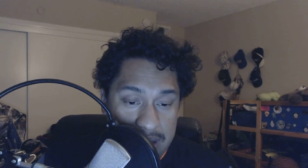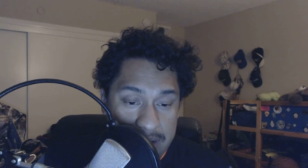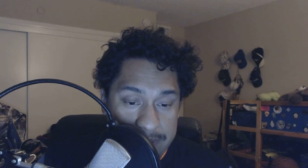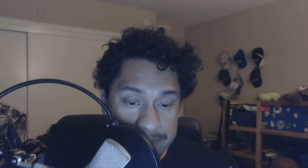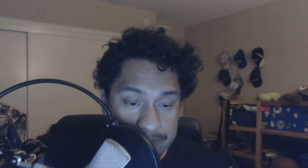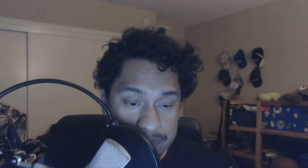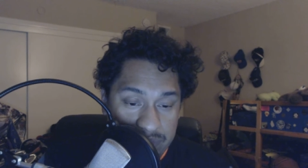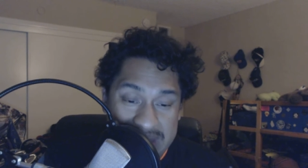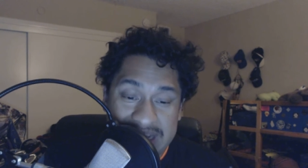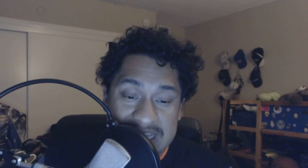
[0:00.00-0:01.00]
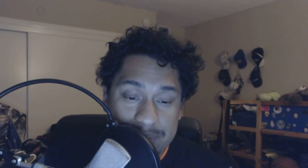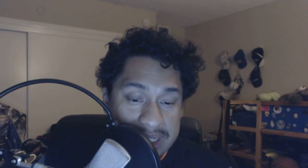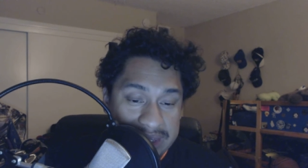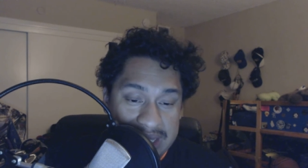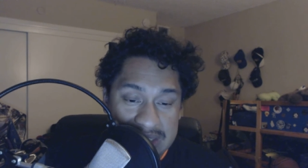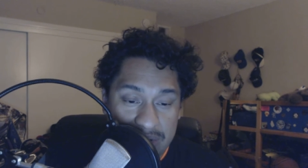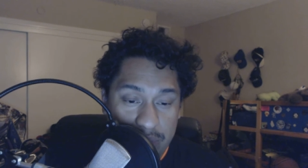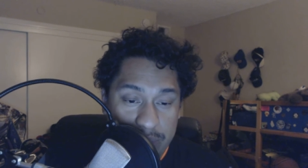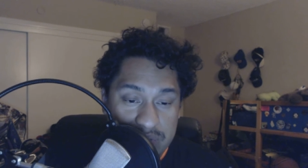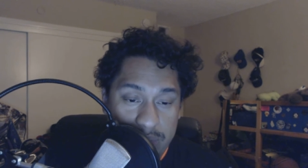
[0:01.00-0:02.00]
Um, they can split that, so
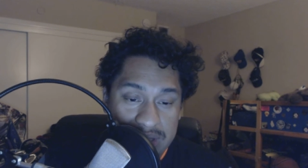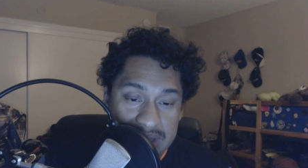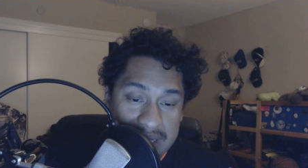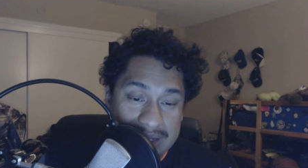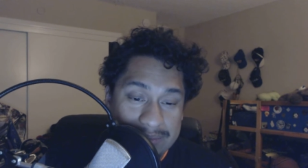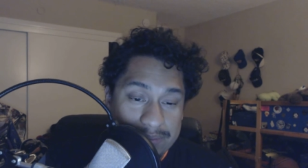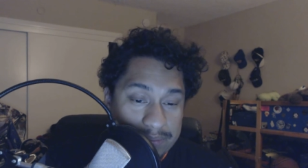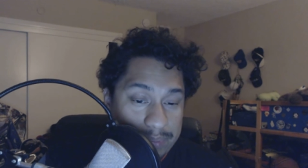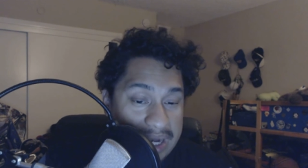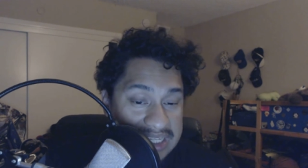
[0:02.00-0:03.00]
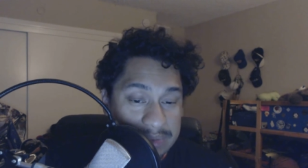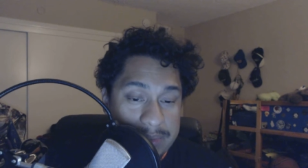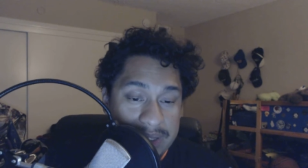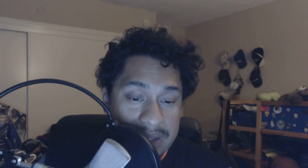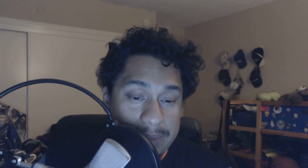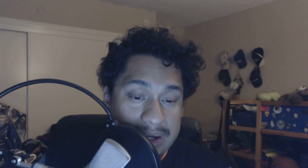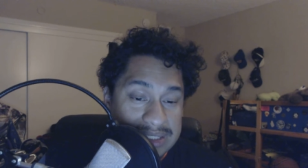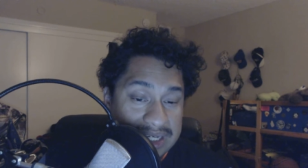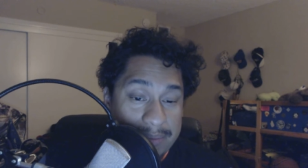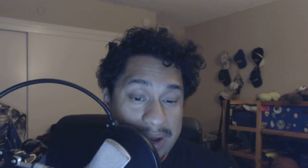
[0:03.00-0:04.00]
I don't know which one. They can possibly beat the
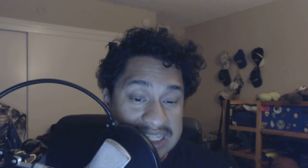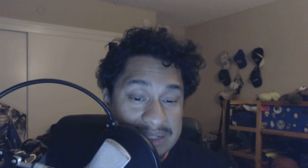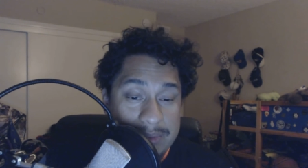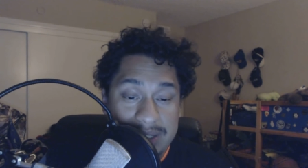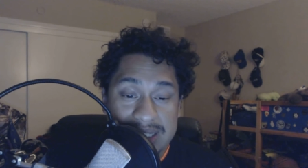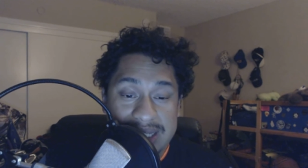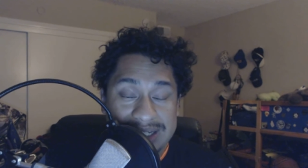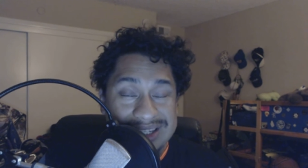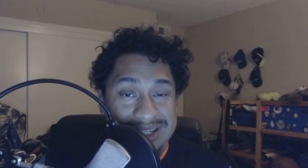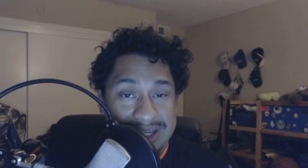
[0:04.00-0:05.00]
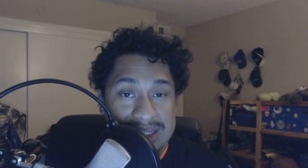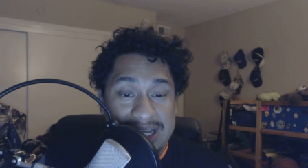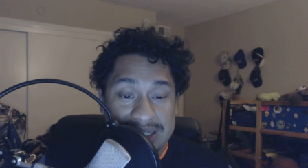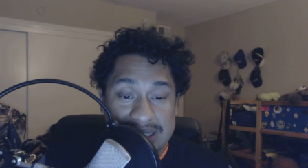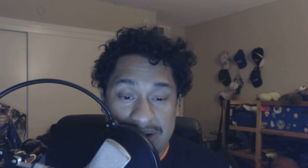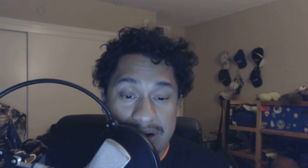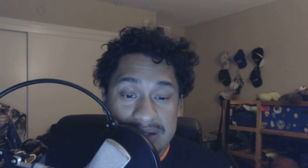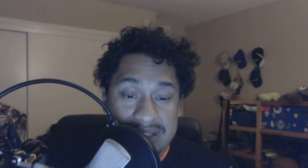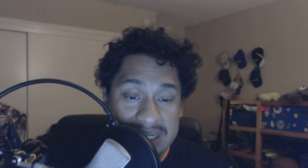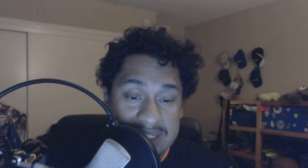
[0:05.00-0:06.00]
Bears. They can possibly beat the Texans because the Texans
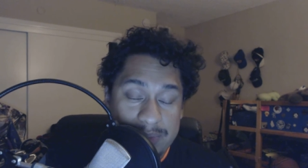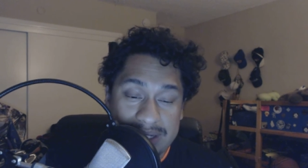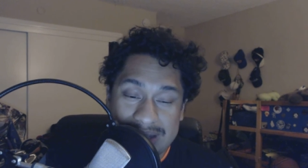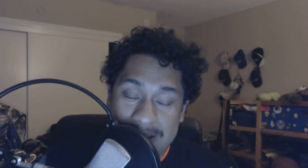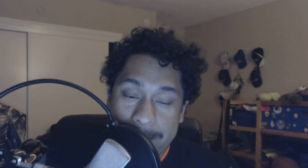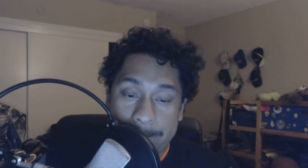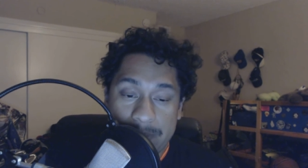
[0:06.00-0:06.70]
are suspect.